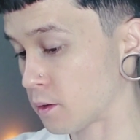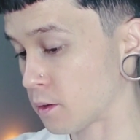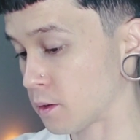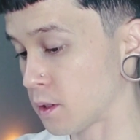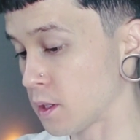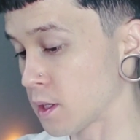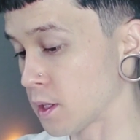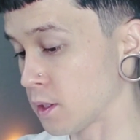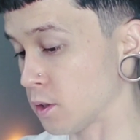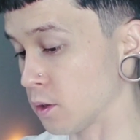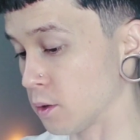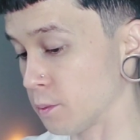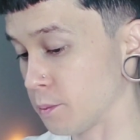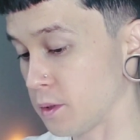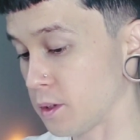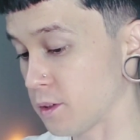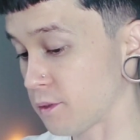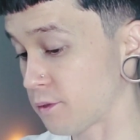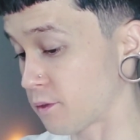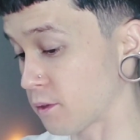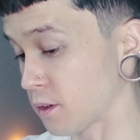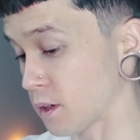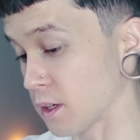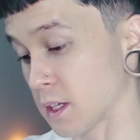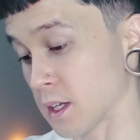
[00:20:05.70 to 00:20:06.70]
Yeah, don't be
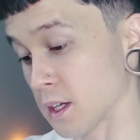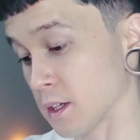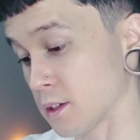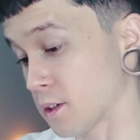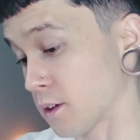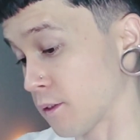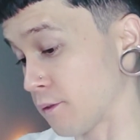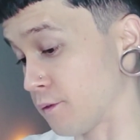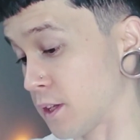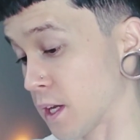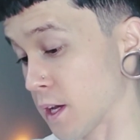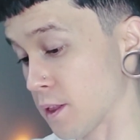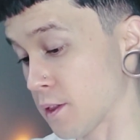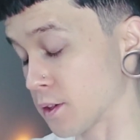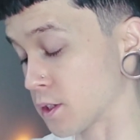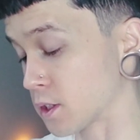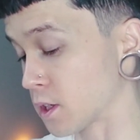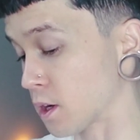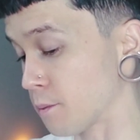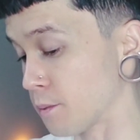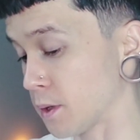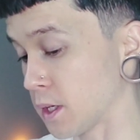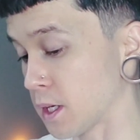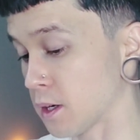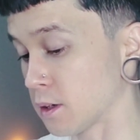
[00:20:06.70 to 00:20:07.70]
afraid. I guess if death is
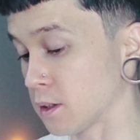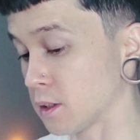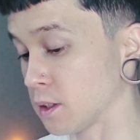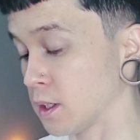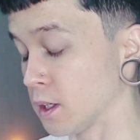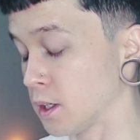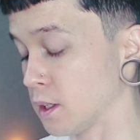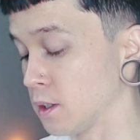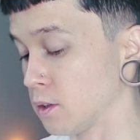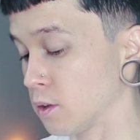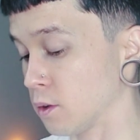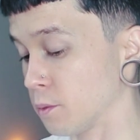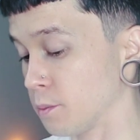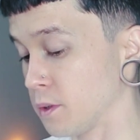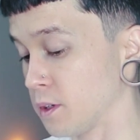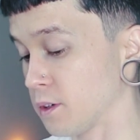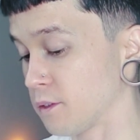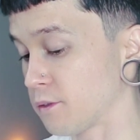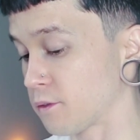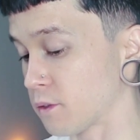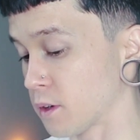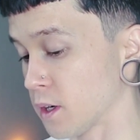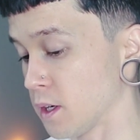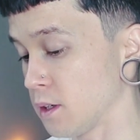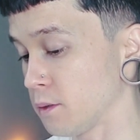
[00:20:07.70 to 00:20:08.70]
coming out again, don't be
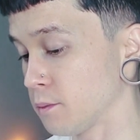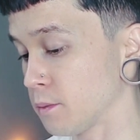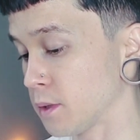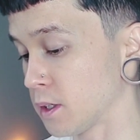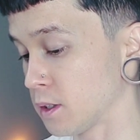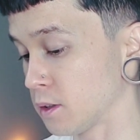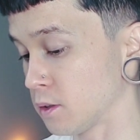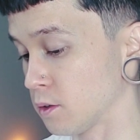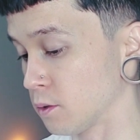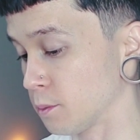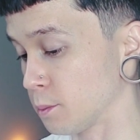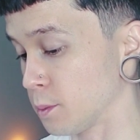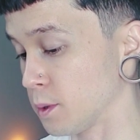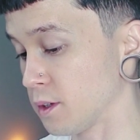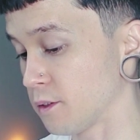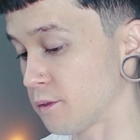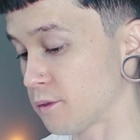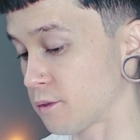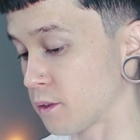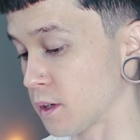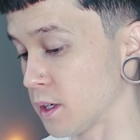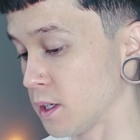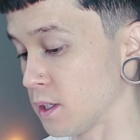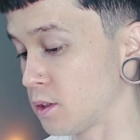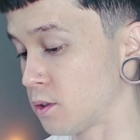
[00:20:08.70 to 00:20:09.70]
afraid, man. Don't be
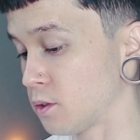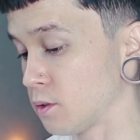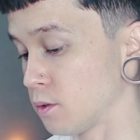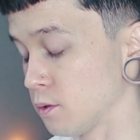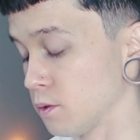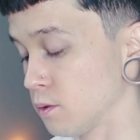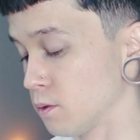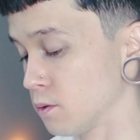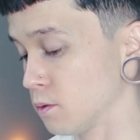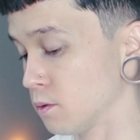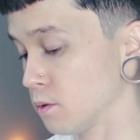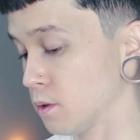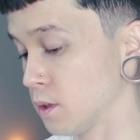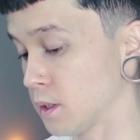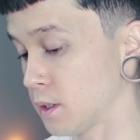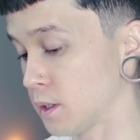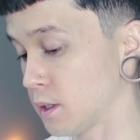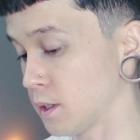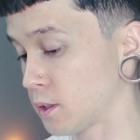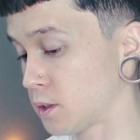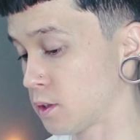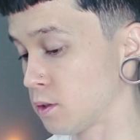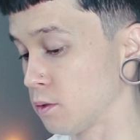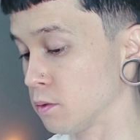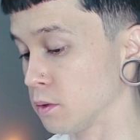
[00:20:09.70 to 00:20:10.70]
afraid to
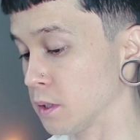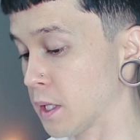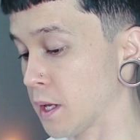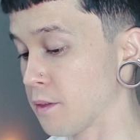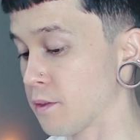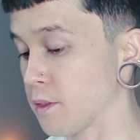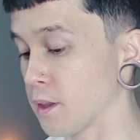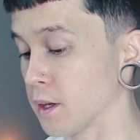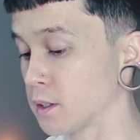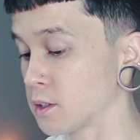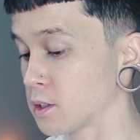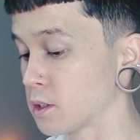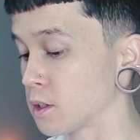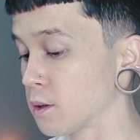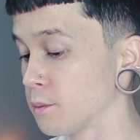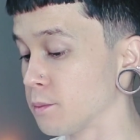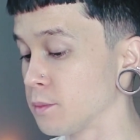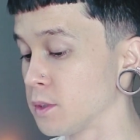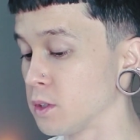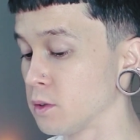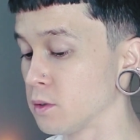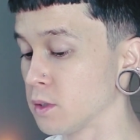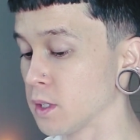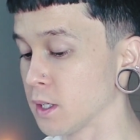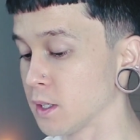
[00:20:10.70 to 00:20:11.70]
let things come
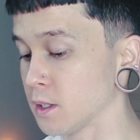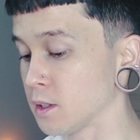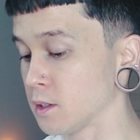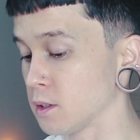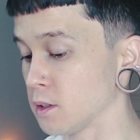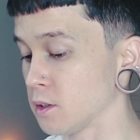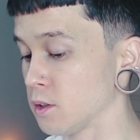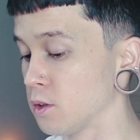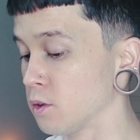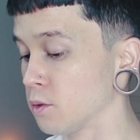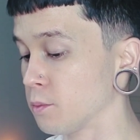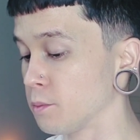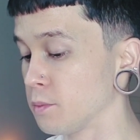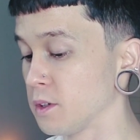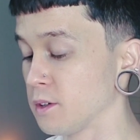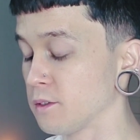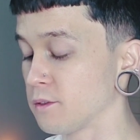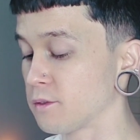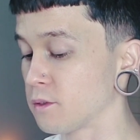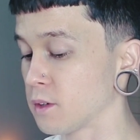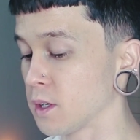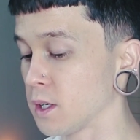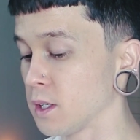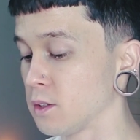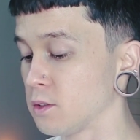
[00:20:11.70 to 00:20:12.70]
to an end. Don't be
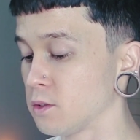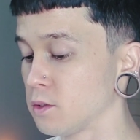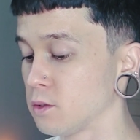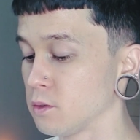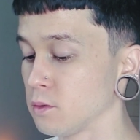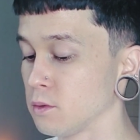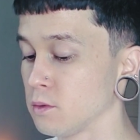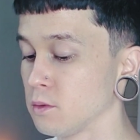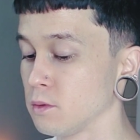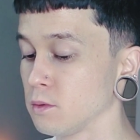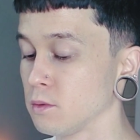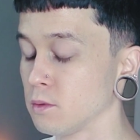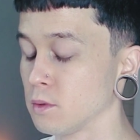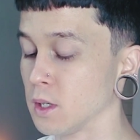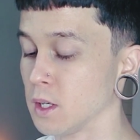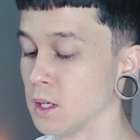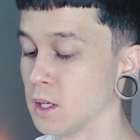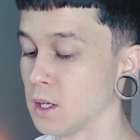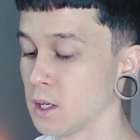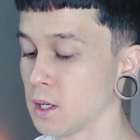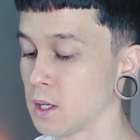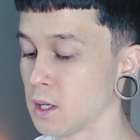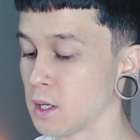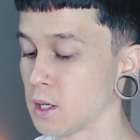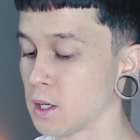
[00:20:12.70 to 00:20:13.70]
afraid to.
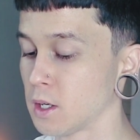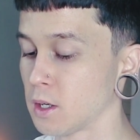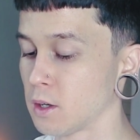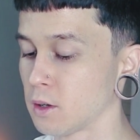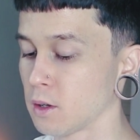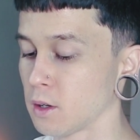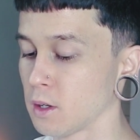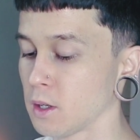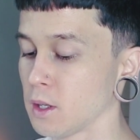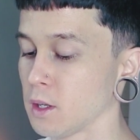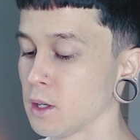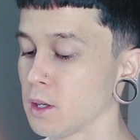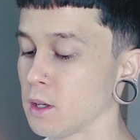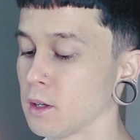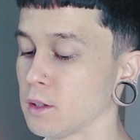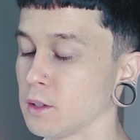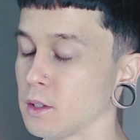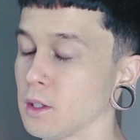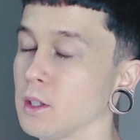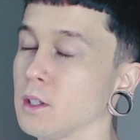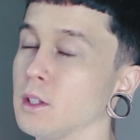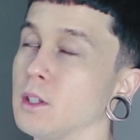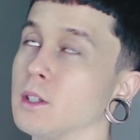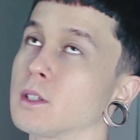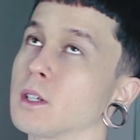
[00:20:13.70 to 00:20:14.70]

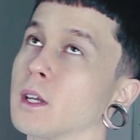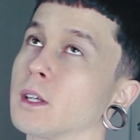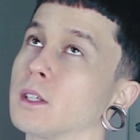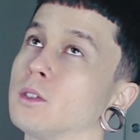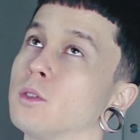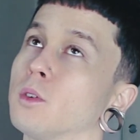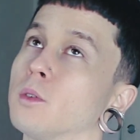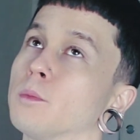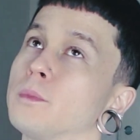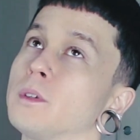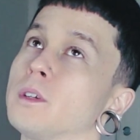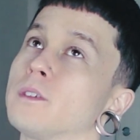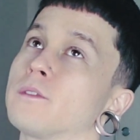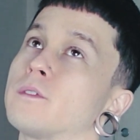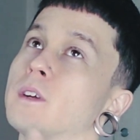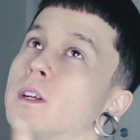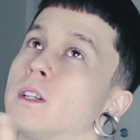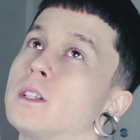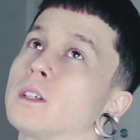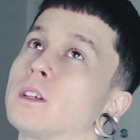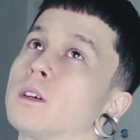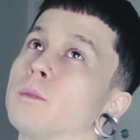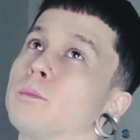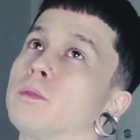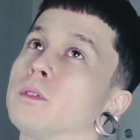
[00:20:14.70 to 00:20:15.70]
It's like don't be afraid to
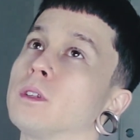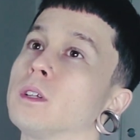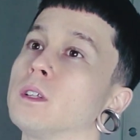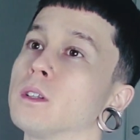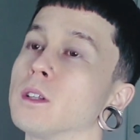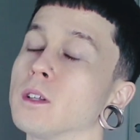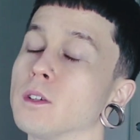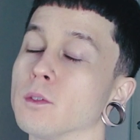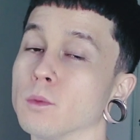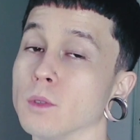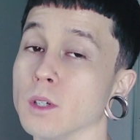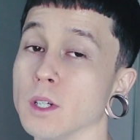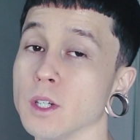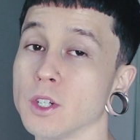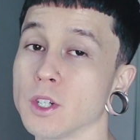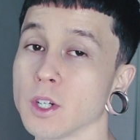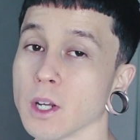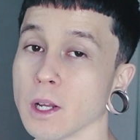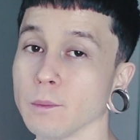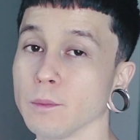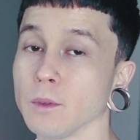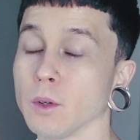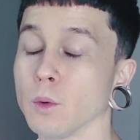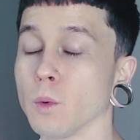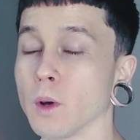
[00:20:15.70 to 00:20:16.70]
completely
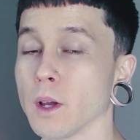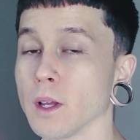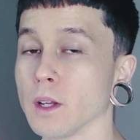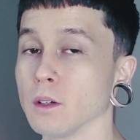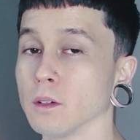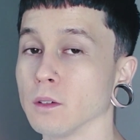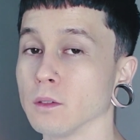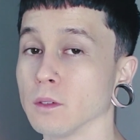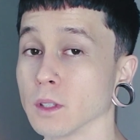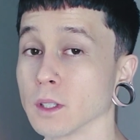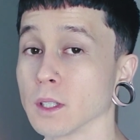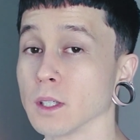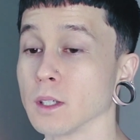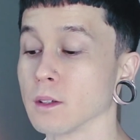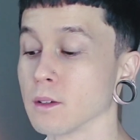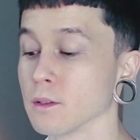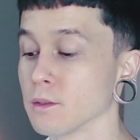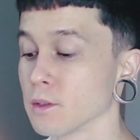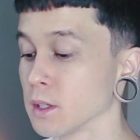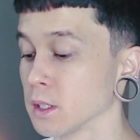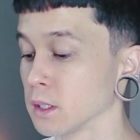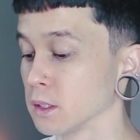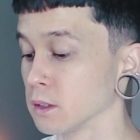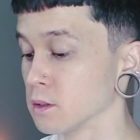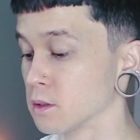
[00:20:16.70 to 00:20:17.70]
reshape the way you're looking at
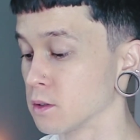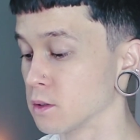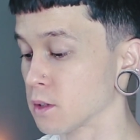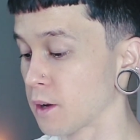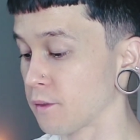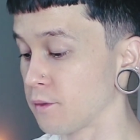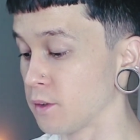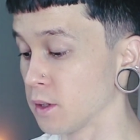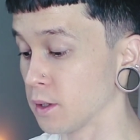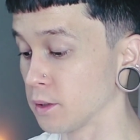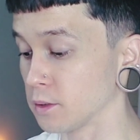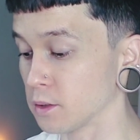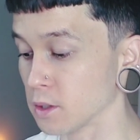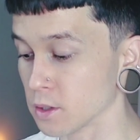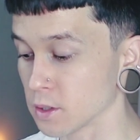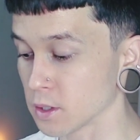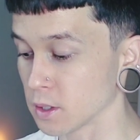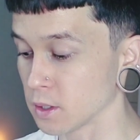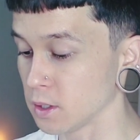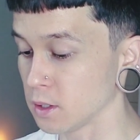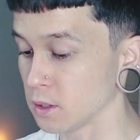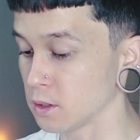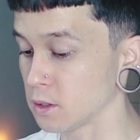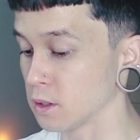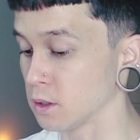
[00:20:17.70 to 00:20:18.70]
things. I feel like there's a
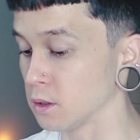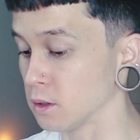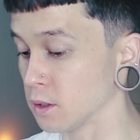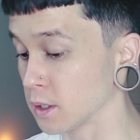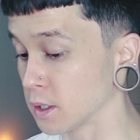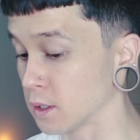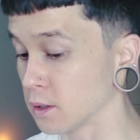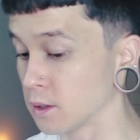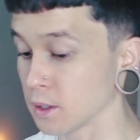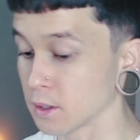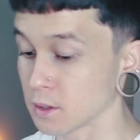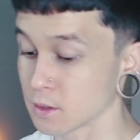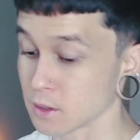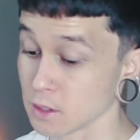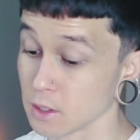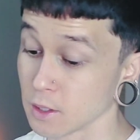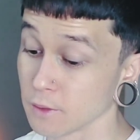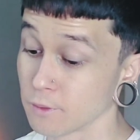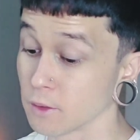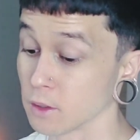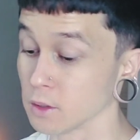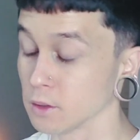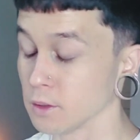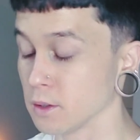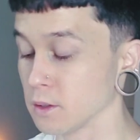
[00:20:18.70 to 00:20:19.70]
need to look at things
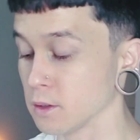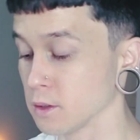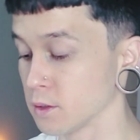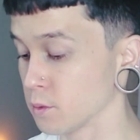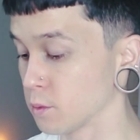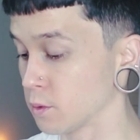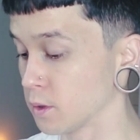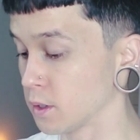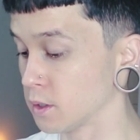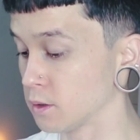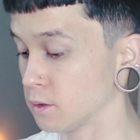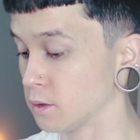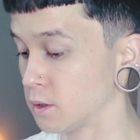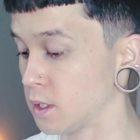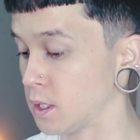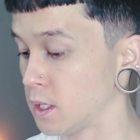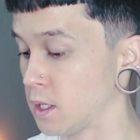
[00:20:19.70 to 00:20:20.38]
differently as well.